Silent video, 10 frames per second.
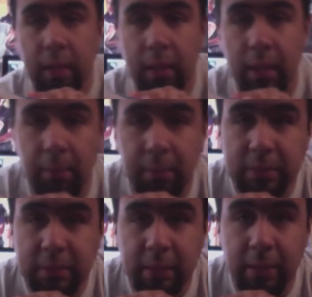
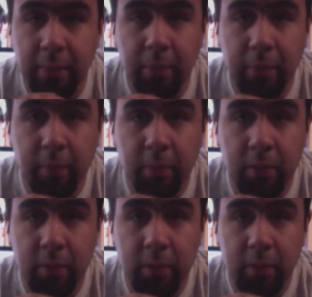MSI motherboard.
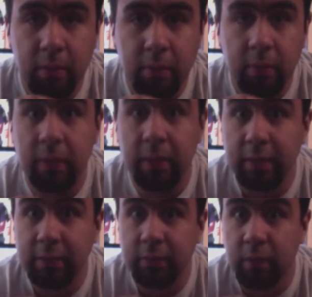Guess
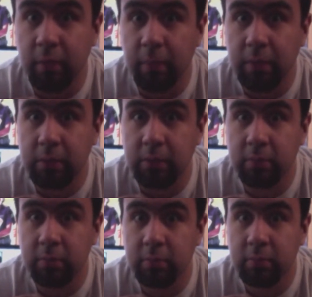for how much?
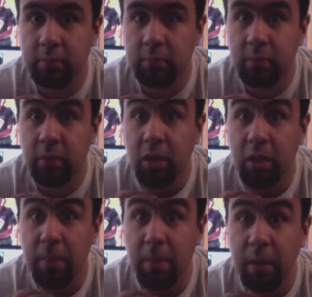30
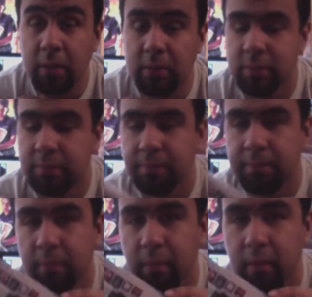bucks.
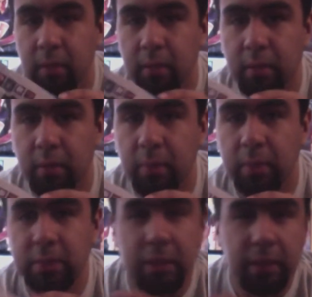30 bucks.
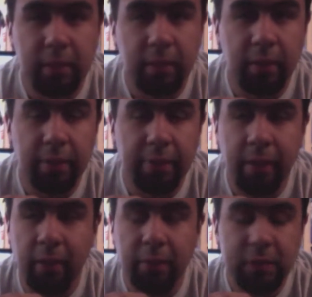They they
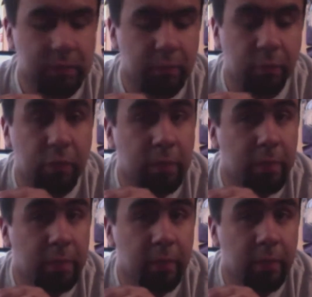offer some free
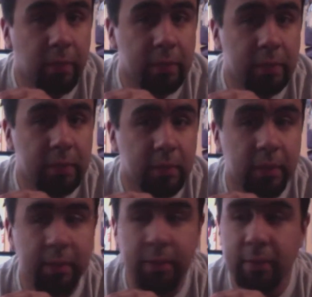motherboards
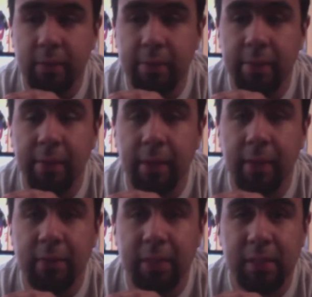that didn't have
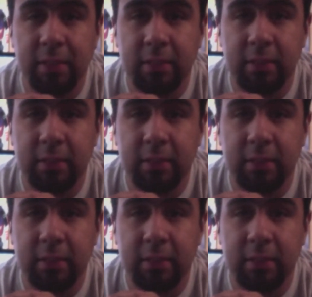SATA 6.